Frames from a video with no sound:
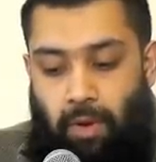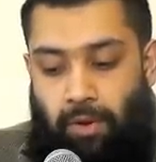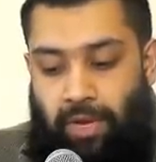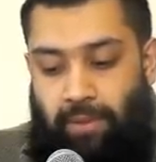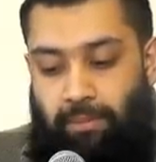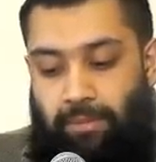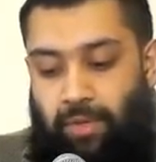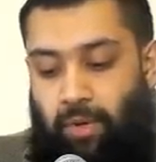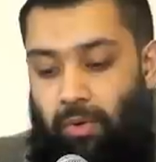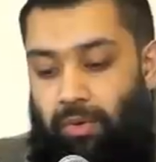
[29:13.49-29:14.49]
Okay,
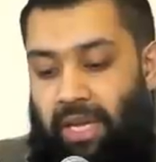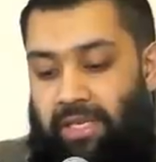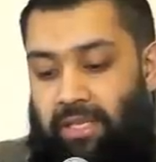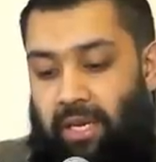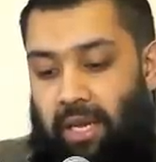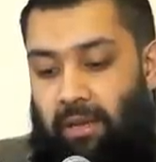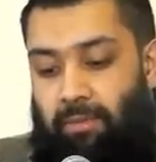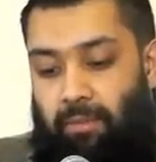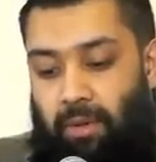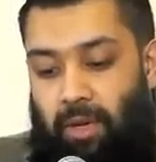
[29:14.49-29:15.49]
so that's the
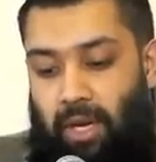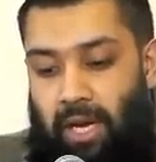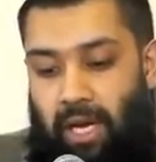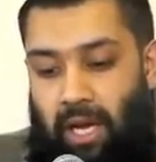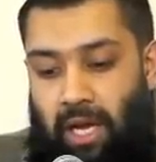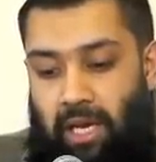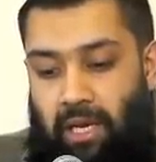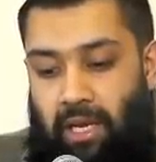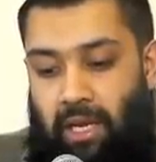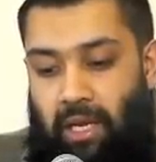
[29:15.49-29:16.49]
name
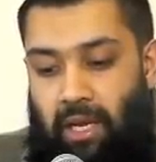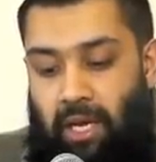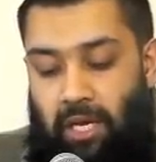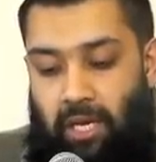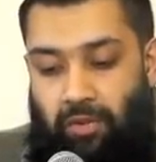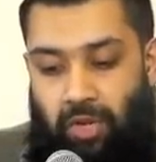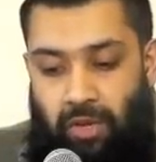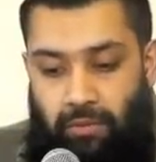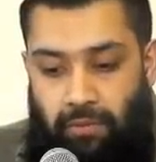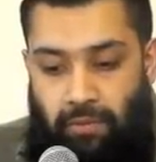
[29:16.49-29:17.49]

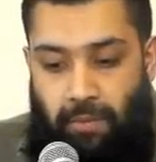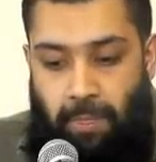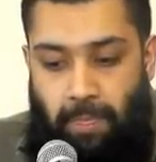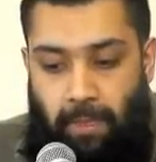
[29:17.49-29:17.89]
Al-Latif.